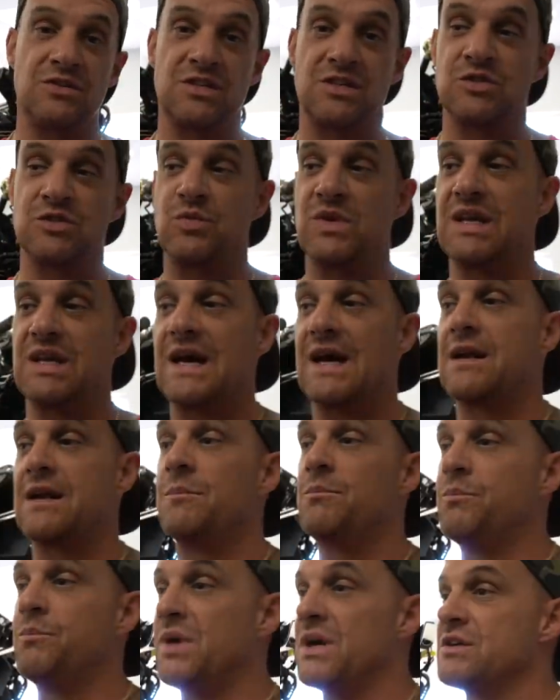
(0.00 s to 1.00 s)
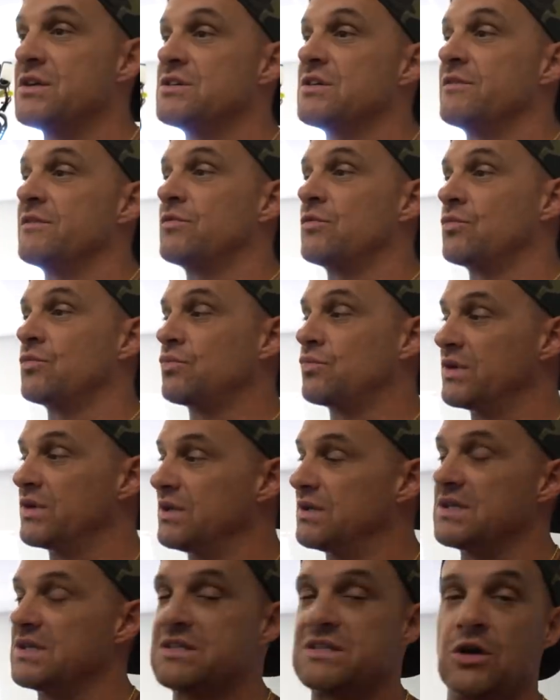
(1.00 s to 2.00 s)
because we got a bunch of
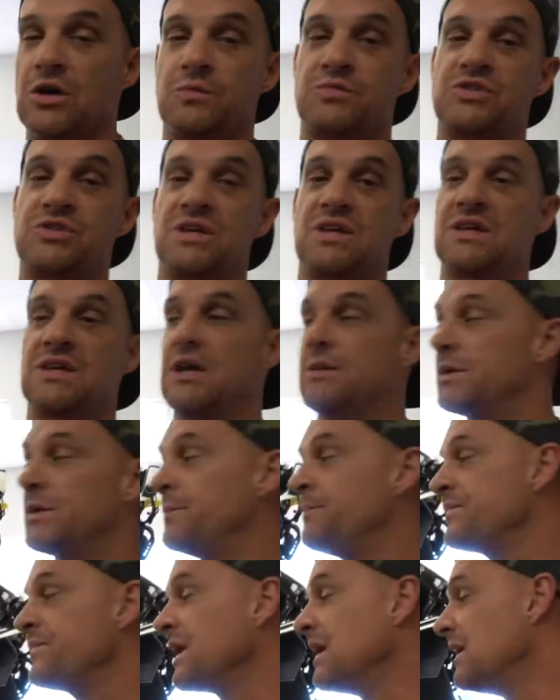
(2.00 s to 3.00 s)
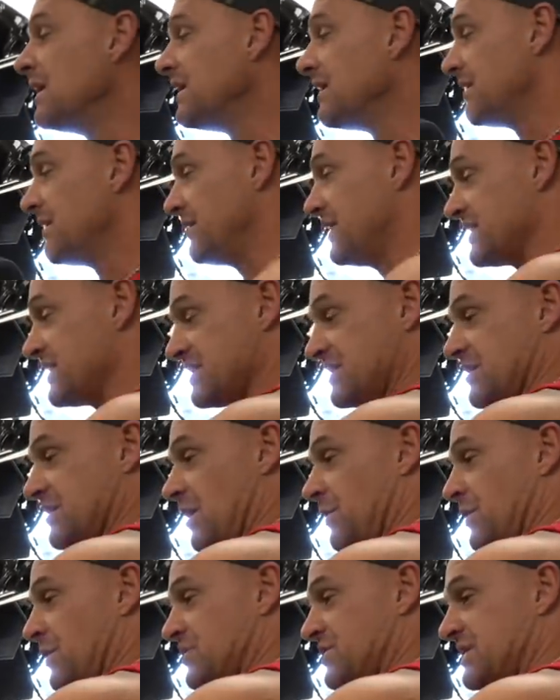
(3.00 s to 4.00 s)
really dope shit coming. This is
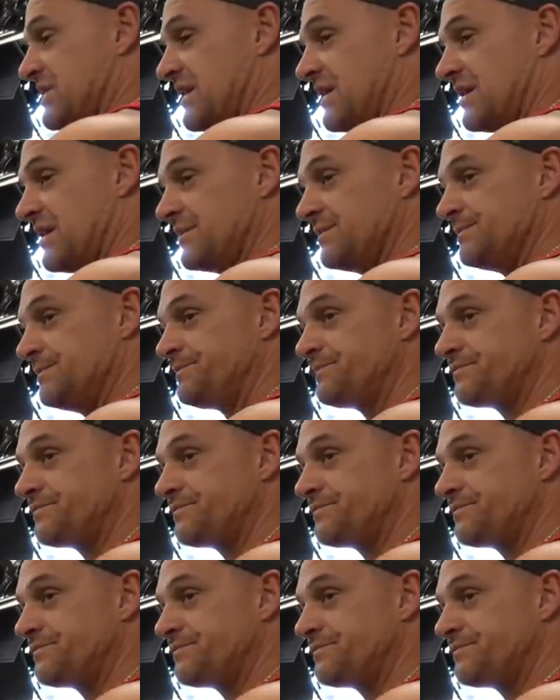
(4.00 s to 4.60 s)
almost done.